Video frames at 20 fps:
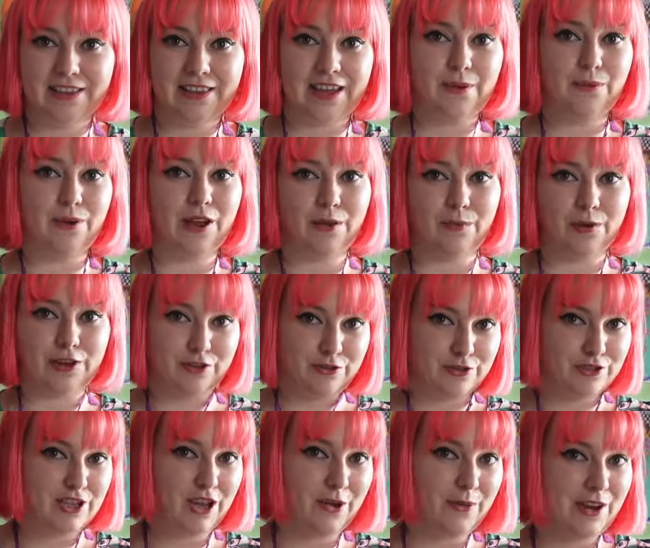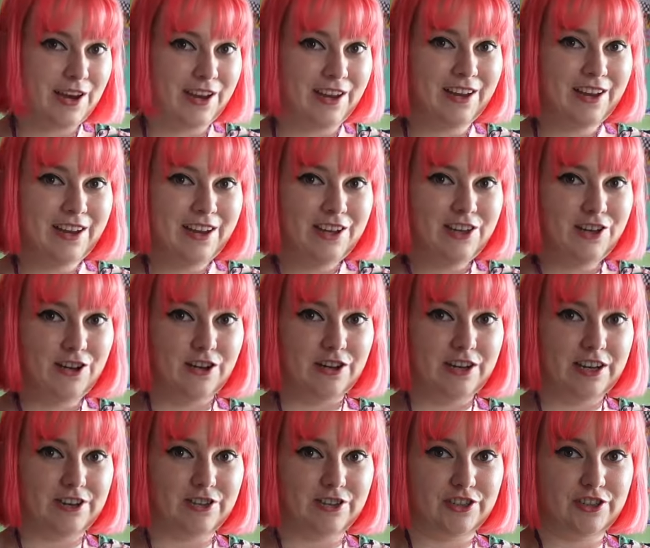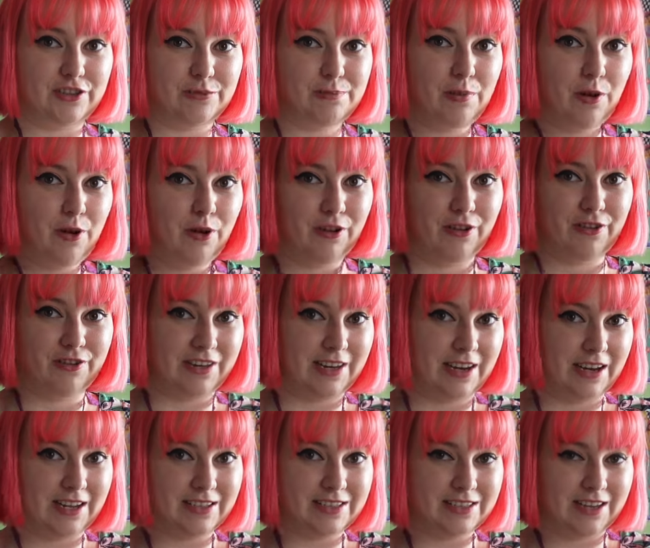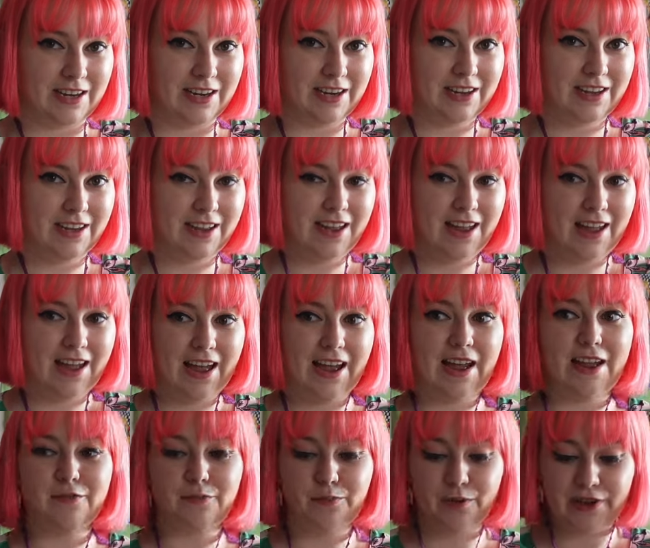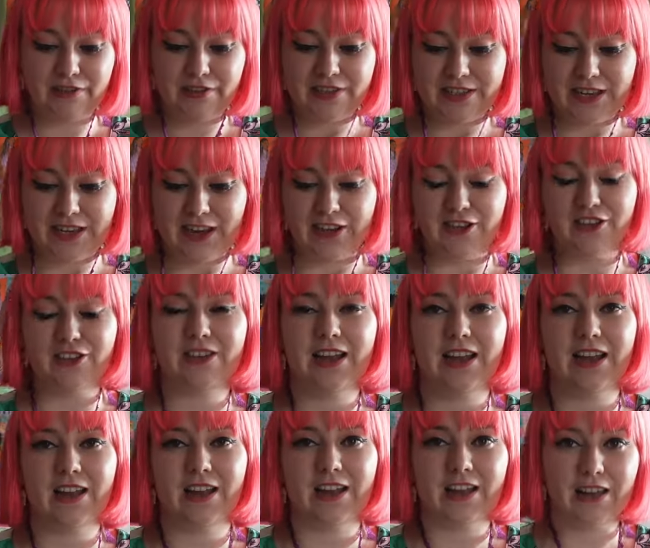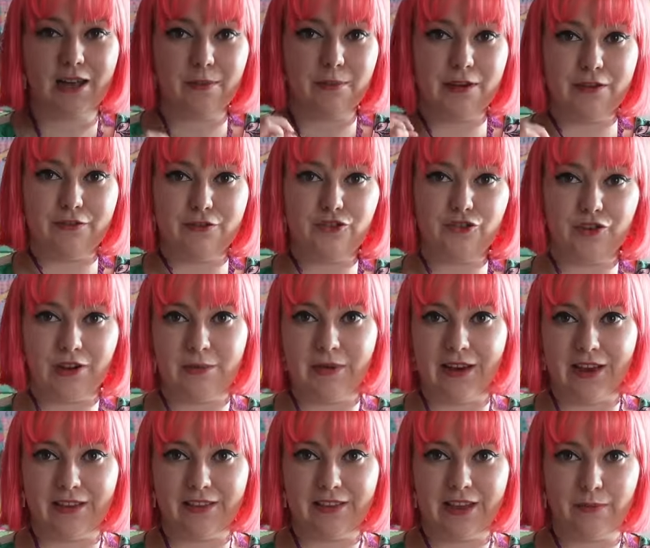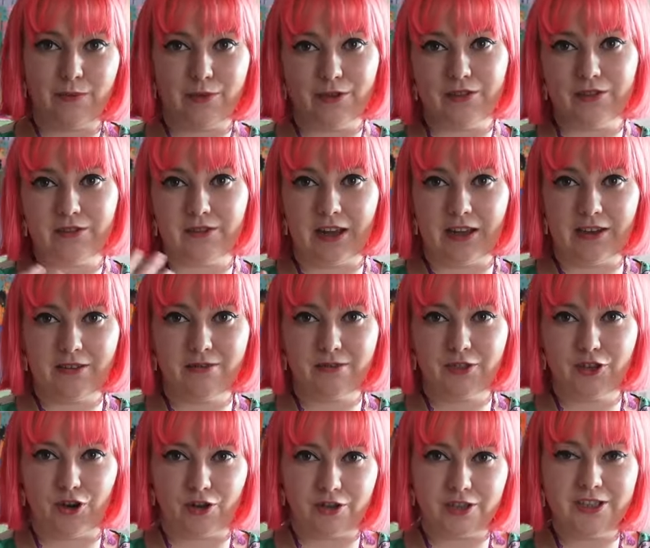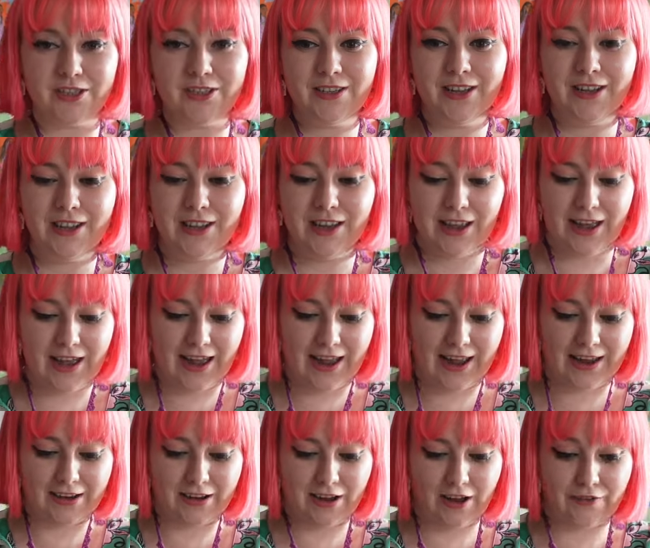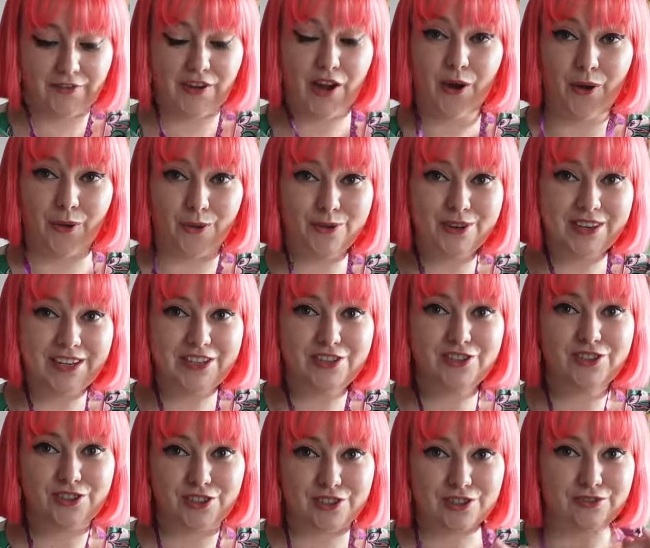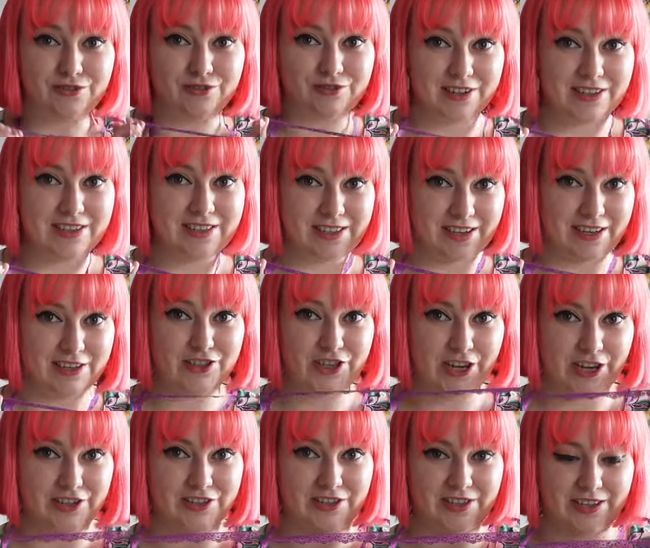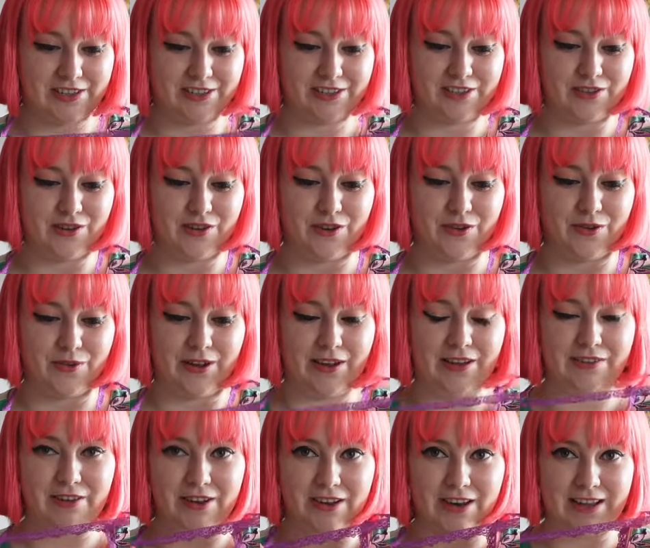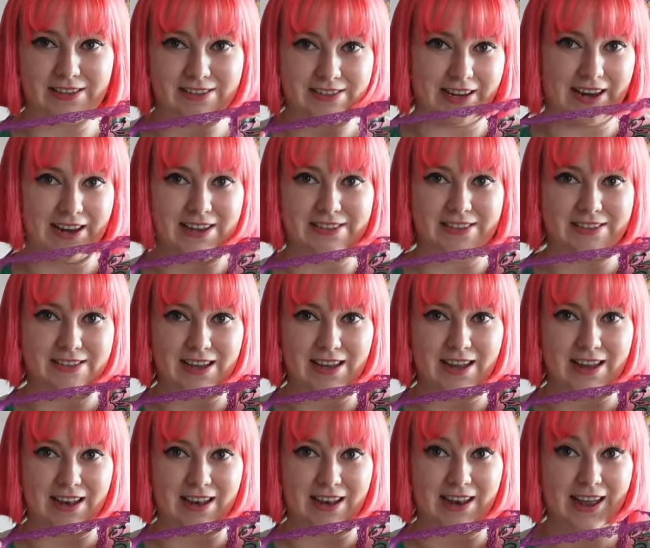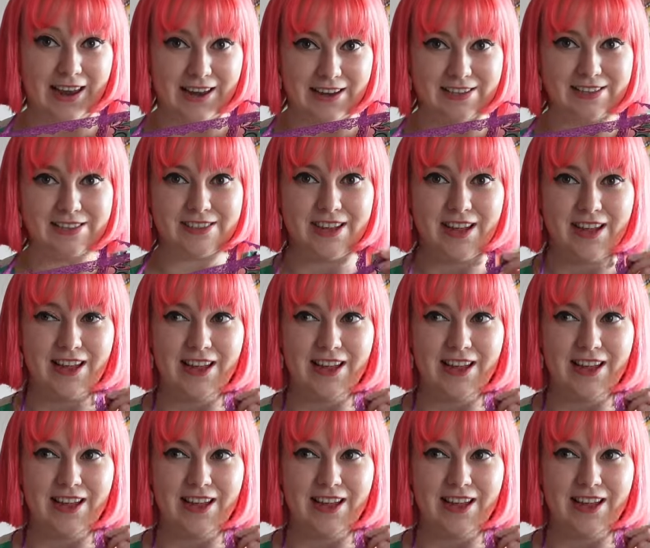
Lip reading: That way when you're sewing, you could literally just pull on the elastic. And previously I just had like a bit of trimming that was like cotton, and I've only just recently changed this to elasticated lace.